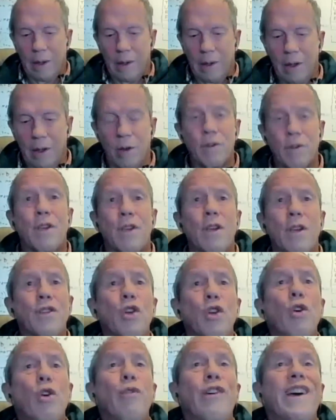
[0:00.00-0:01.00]
You know,
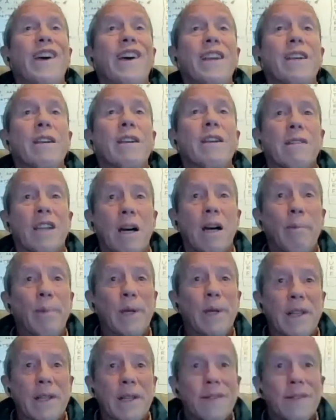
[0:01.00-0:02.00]
survey
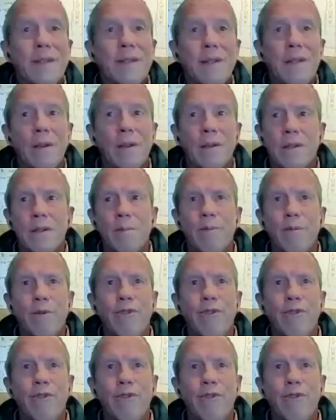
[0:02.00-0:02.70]
companies. You know, there's some